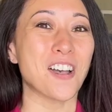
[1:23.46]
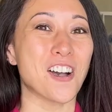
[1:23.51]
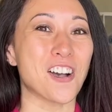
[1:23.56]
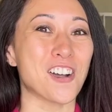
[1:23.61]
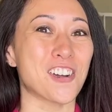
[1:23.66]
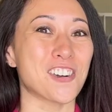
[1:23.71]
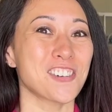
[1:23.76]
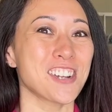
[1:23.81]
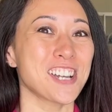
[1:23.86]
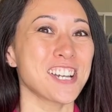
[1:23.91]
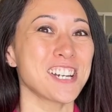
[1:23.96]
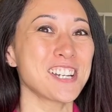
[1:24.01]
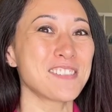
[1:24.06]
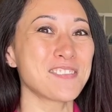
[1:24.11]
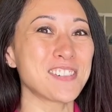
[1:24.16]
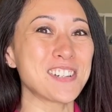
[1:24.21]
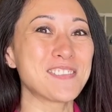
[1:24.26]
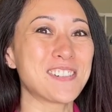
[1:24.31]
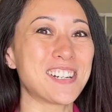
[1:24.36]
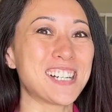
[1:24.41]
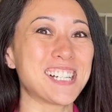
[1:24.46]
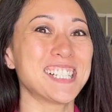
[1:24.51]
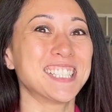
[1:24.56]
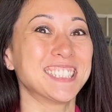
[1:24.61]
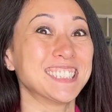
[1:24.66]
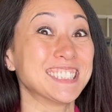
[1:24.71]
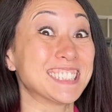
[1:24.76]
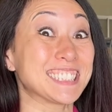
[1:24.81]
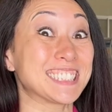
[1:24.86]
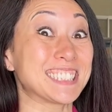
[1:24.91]
All right,
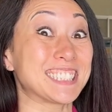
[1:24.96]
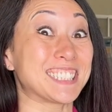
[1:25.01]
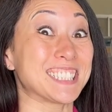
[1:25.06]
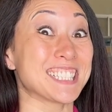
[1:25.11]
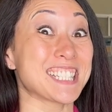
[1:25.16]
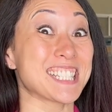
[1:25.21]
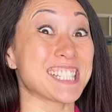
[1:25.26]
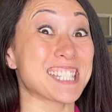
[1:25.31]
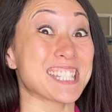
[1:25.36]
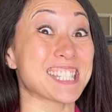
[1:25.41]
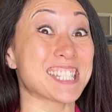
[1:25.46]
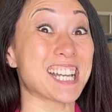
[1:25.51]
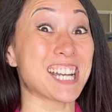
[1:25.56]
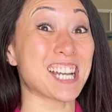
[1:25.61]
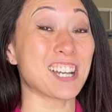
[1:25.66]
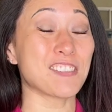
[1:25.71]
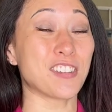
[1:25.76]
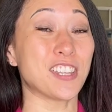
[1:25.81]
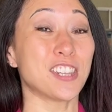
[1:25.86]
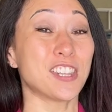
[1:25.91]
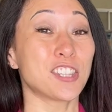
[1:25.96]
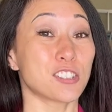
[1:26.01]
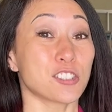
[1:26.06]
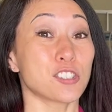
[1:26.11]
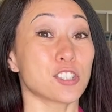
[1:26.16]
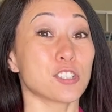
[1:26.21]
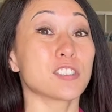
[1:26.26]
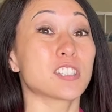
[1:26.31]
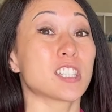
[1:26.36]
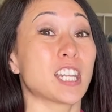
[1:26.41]
everyone, look at all this stuff and they're
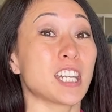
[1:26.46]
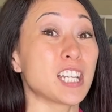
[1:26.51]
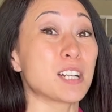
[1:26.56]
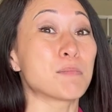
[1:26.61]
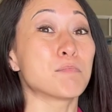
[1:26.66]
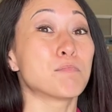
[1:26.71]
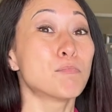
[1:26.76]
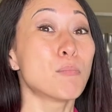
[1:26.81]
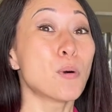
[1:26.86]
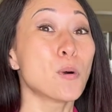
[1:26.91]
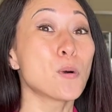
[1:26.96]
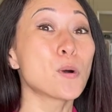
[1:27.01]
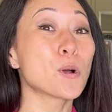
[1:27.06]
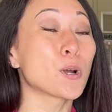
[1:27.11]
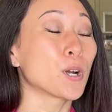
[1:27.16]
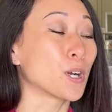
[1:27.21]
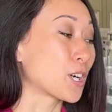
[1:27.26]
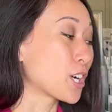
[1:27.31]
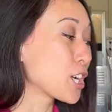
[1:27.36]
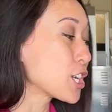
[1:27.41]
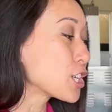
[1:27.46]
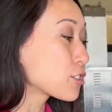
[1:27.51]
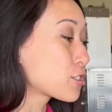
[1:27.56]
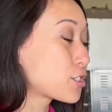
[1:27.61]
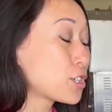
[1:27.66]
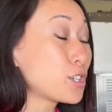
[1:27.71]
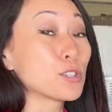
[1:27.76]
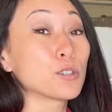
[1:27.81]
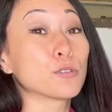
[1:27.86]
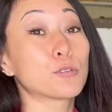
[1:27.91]
still setting up more.
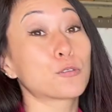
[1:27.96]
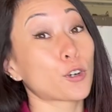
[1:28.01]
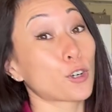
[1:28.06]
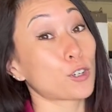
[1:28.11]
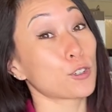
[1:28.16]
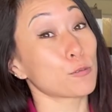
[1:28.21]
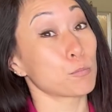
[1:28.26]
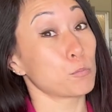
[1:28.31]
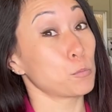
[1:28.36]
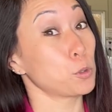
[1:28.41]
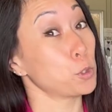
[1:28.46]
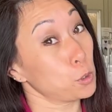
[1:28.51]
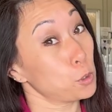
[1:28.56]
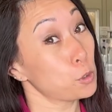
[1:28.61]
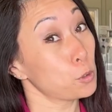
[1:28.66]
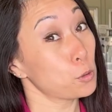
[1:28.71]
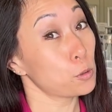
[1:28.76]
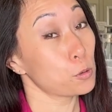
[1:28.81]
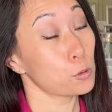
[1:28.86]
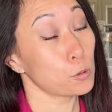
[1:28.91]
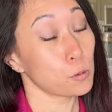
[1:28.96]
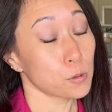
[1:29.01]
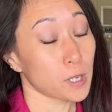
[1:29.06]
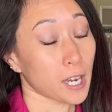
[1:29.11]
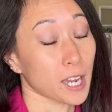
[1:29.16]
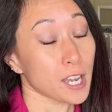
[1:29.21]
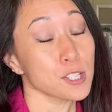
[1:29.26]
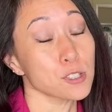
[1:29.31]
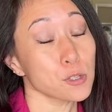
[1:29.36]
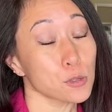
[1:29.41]
So for you
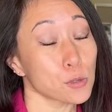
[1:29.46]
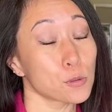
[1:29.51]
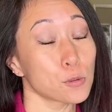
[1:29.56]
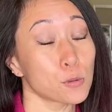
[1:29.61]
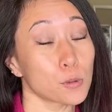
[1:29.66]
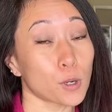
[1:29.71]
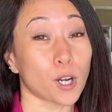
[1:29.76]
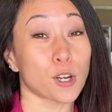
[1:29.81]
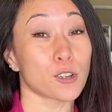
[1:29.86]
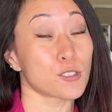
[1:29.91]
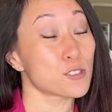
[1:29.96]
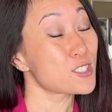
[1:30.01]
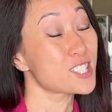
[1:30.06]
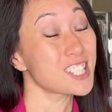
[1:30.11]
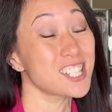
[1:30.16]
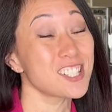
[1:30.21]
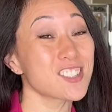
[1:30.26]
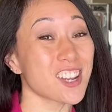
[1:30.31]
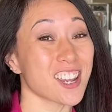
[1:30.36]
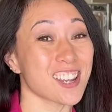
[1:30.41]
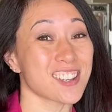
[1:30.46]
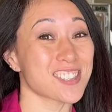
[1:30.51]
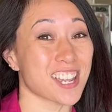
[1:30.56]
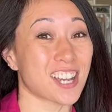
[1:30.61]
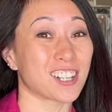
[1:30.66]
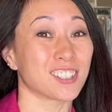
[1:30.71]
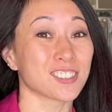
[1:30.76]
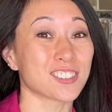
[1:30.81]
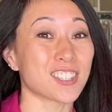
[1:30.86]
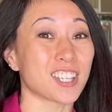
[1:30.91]
guys who are DJs
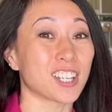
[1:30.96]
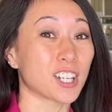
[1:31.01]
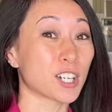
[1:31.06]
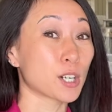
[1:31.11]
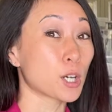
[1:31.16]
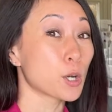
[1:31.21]
out there,